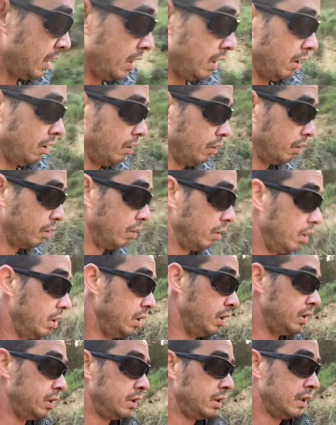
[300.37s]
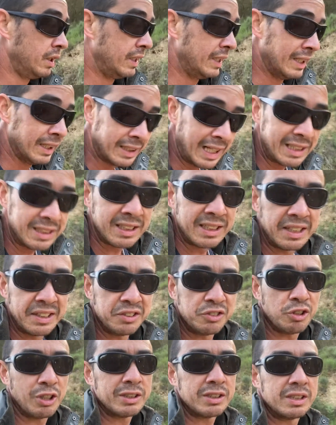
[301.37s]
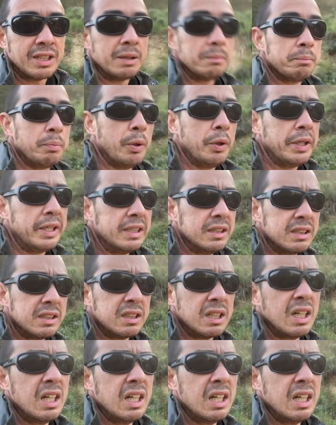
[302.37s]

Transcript: Or, that's an interesting point.